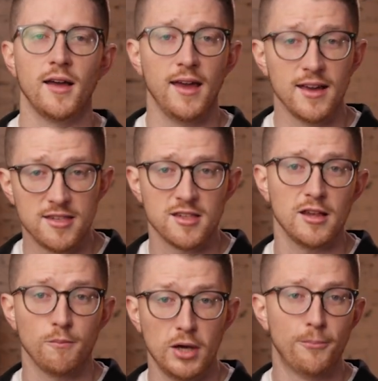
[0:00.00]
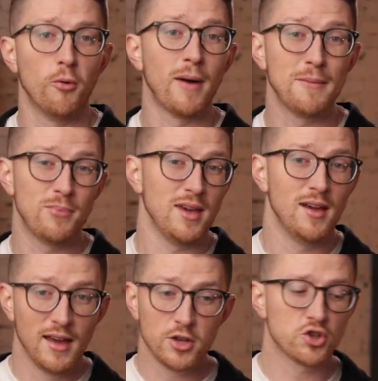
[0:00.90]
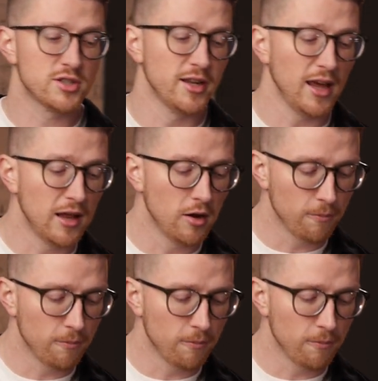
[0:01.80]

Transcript: existing people might be interested in